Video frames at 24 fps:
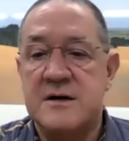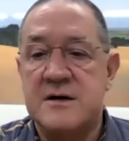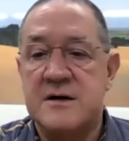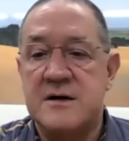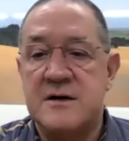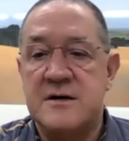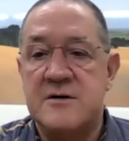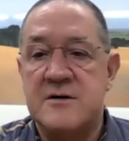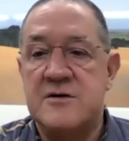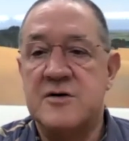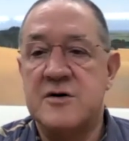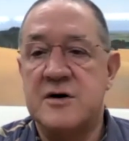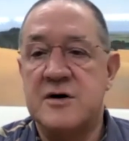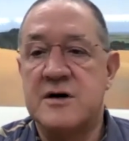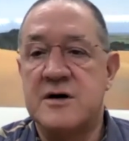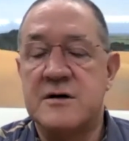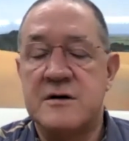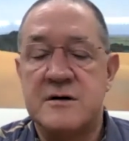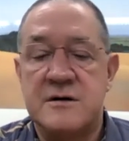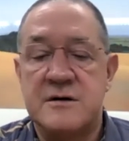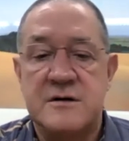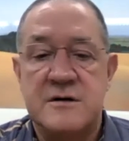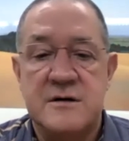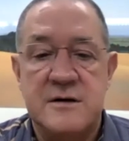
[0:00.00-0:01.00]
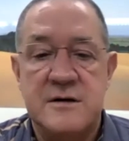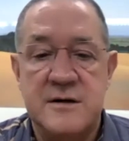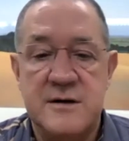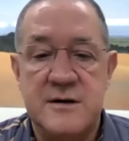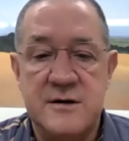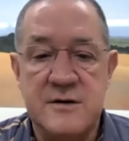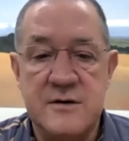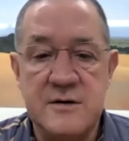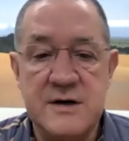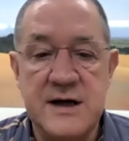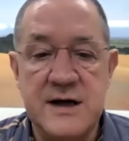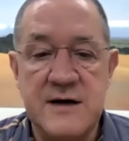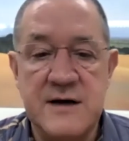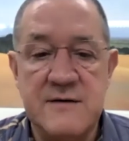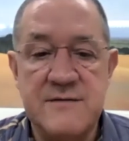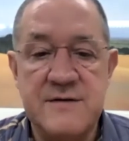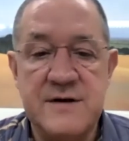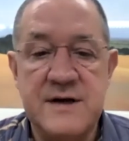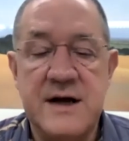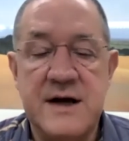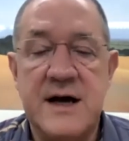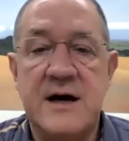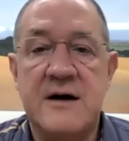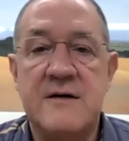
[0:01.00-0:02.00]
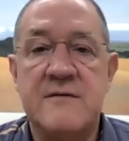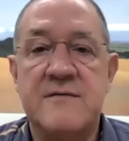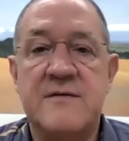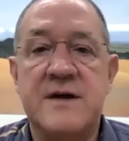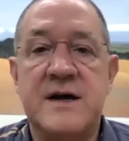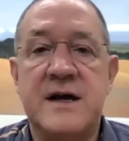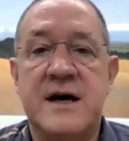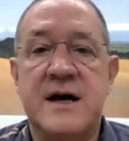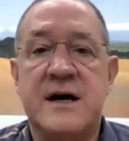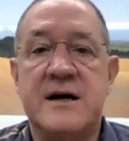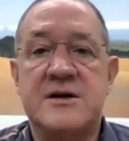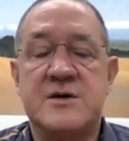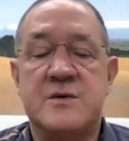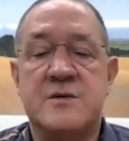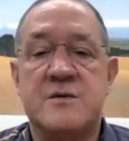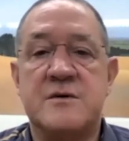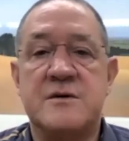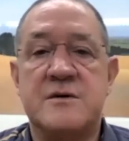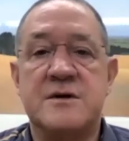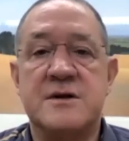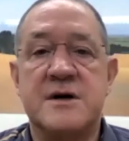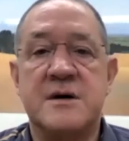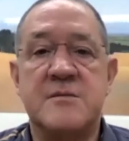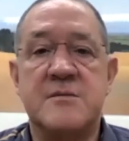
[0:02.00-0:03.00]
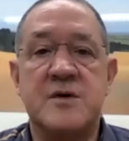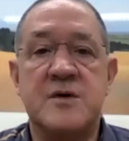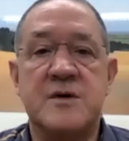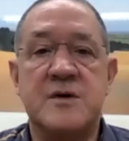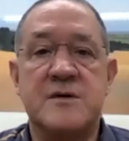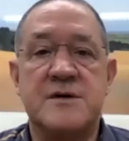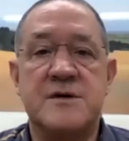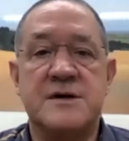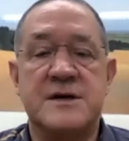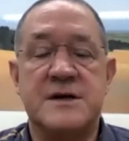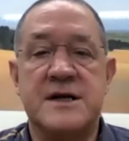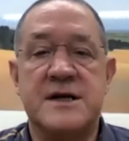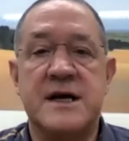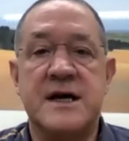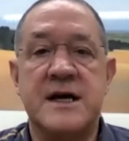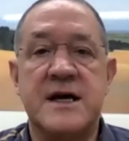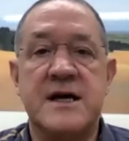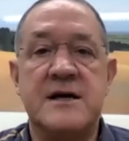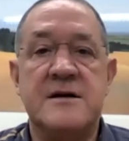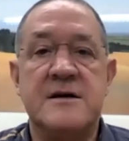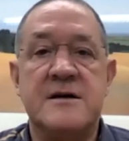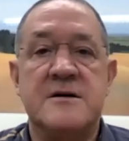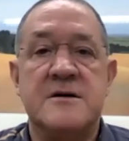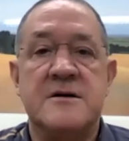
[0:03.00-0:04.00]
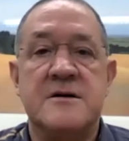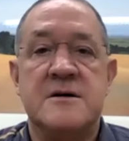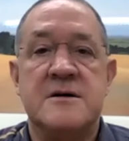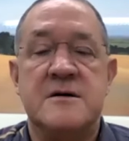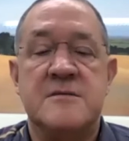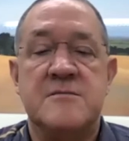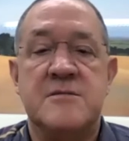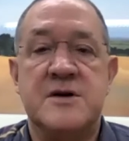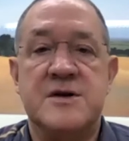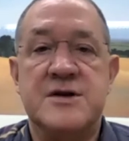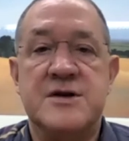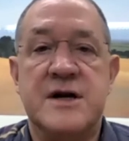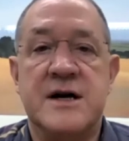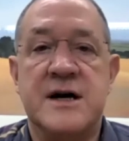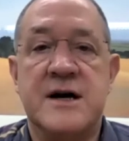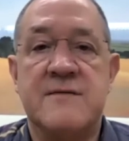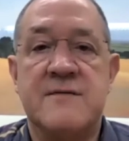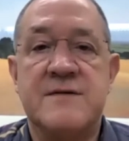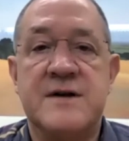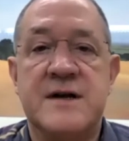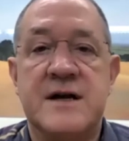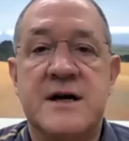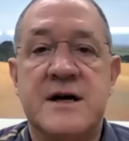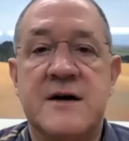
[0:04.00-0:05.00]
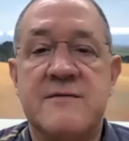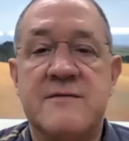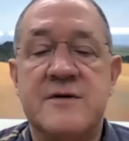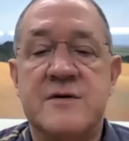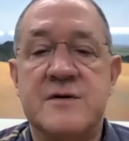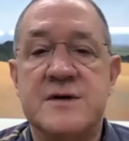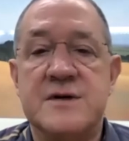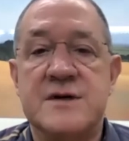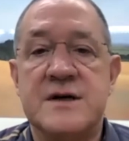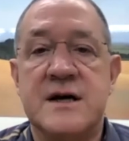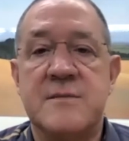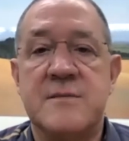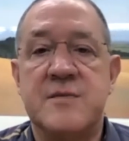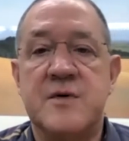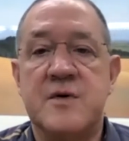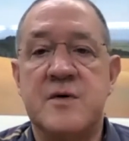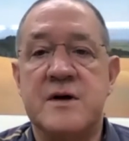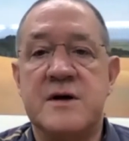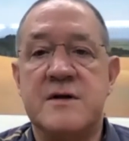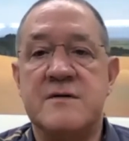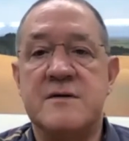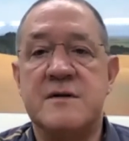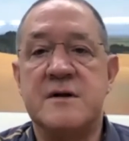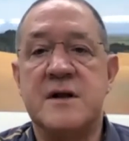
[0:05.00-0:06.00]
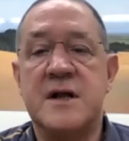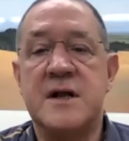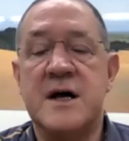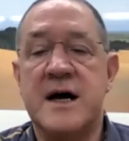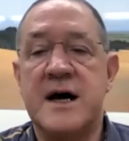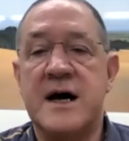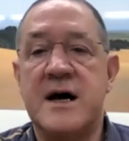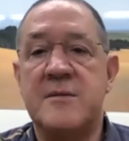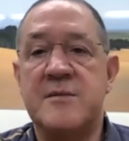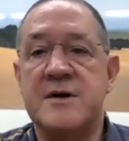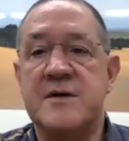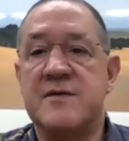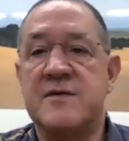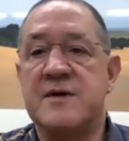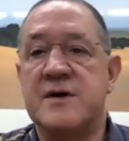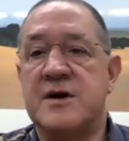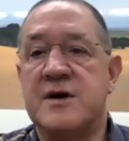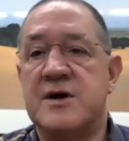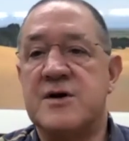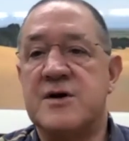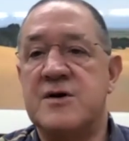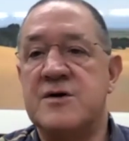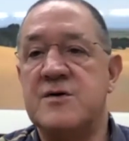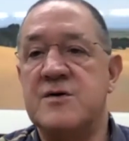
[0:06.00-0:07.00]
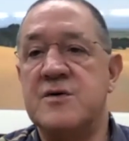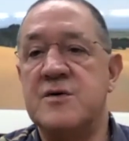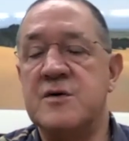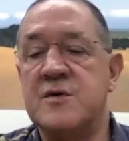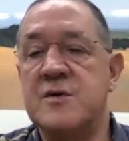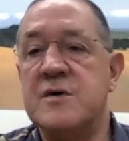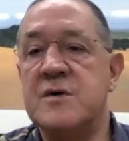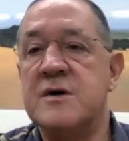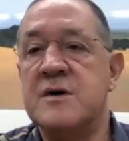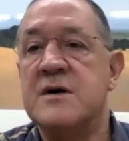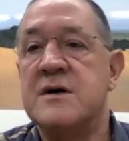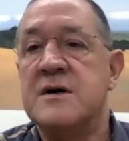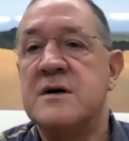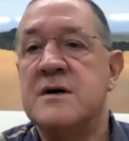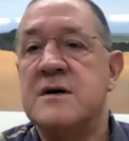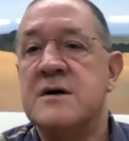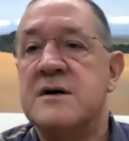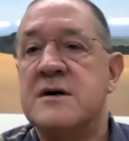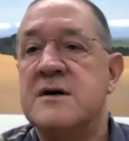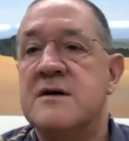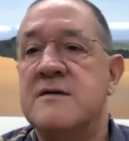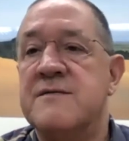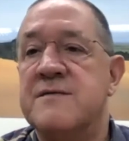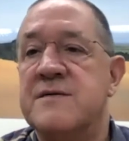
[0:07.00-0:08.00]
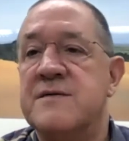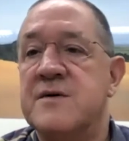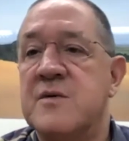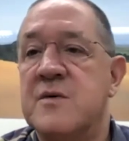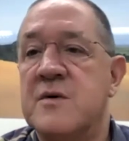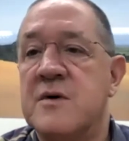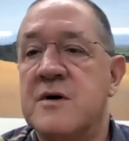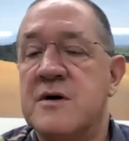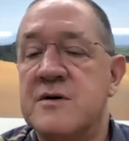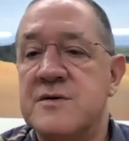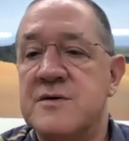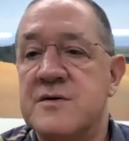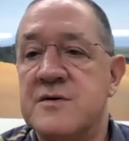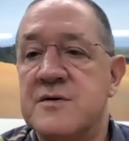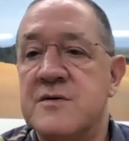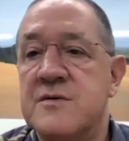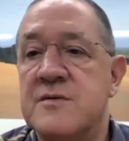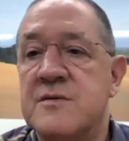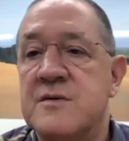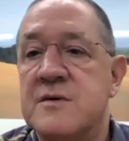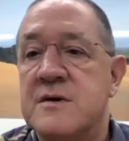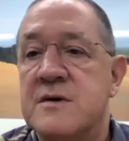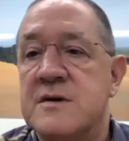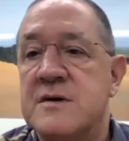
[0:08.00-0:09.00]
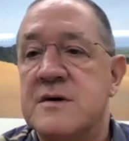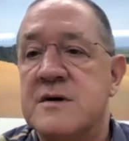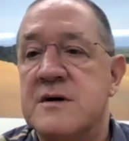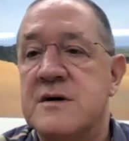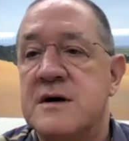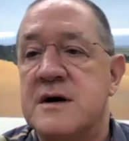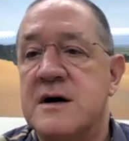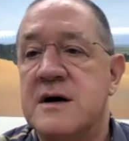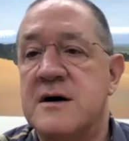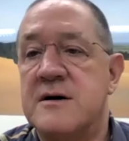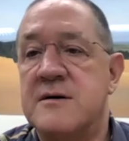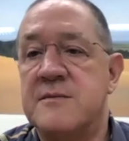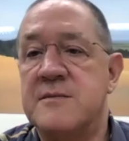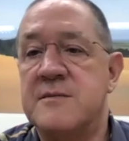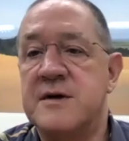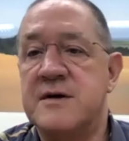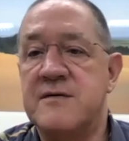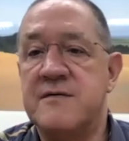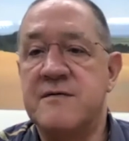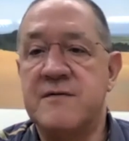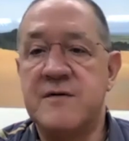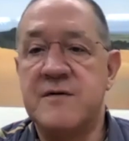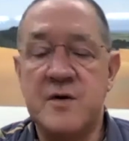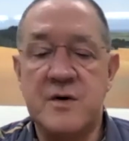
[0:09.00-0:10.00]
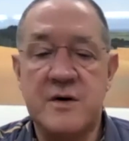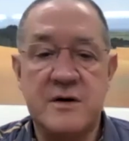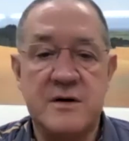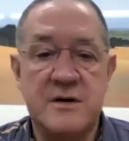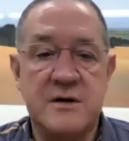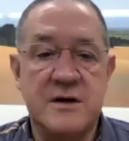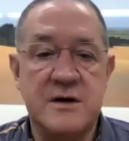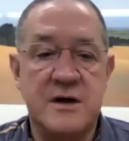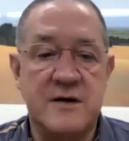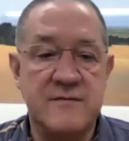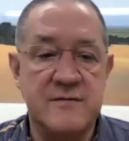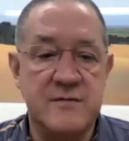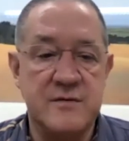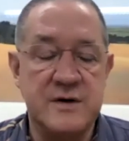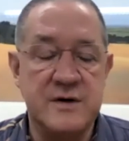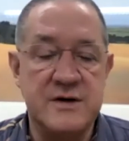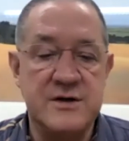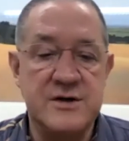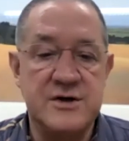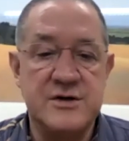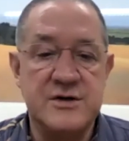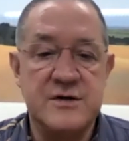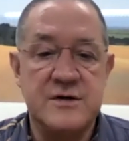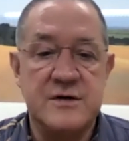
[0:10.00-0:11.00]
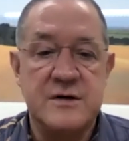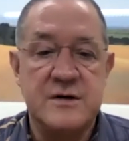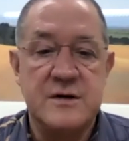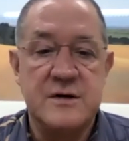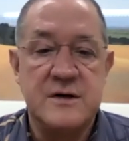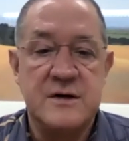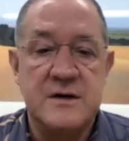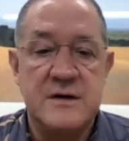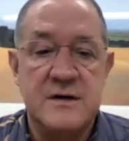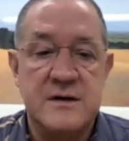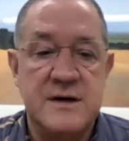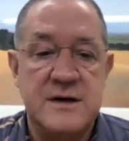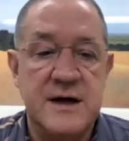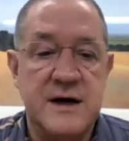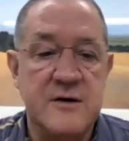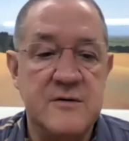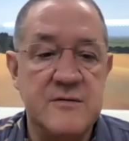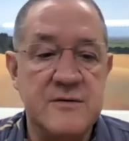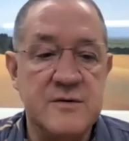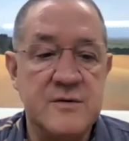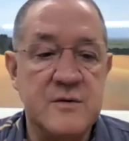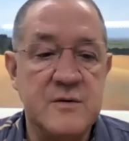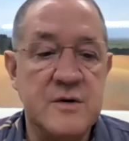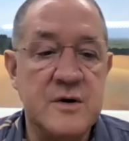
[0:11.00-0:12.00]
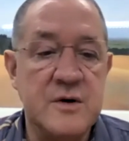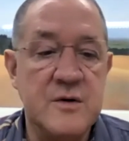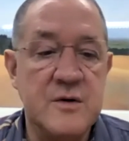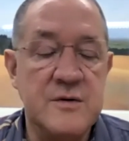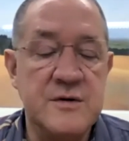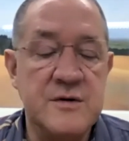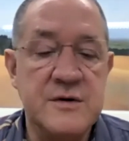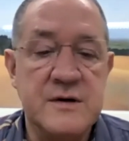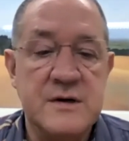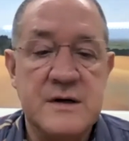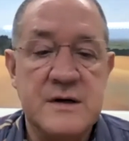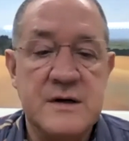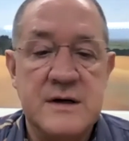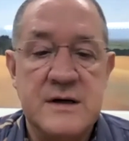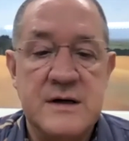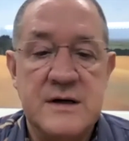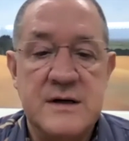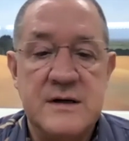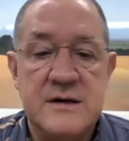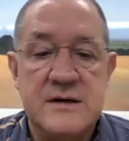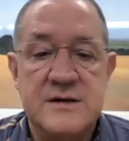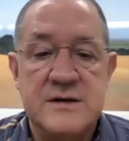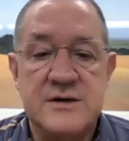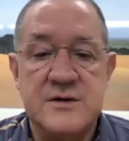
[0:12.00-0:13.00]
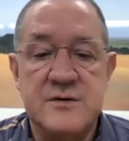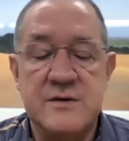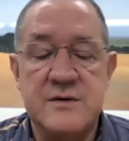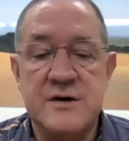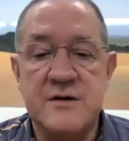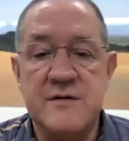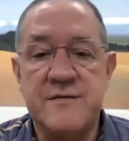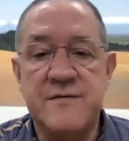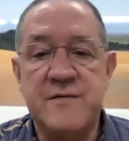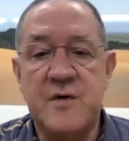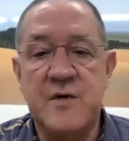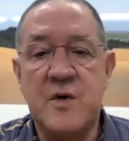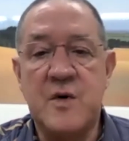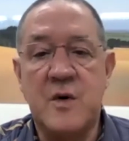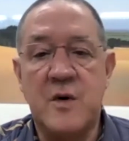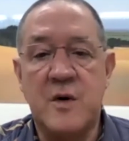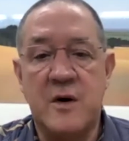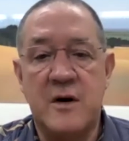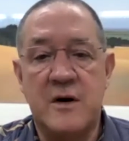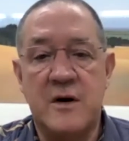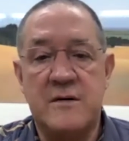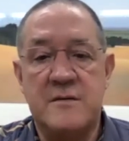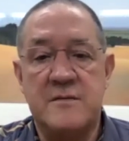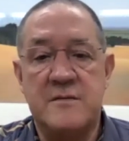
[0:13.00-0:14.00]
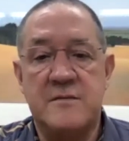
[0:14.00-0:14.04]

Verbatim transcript: look, you don't have to have the actual number today, but you have to have your sample in the lab in the queue if you want to uh, invoke coverage down the road. So, therefore,